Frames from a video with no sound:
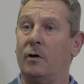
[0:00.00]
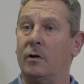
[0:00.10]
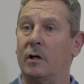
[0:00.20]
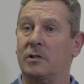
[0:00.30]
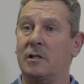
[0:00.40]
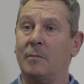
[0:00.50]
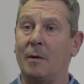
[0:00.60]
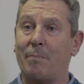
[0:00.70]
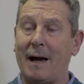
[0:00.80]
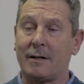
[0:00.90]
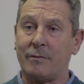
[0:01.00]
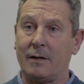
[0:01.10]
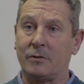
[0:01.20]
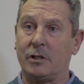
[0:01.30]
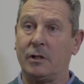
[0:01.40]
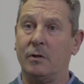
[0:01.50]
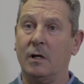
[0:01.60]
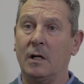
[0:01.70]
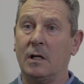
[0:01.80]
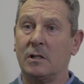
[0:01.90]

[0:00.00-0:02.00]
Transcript: or a similar background to you.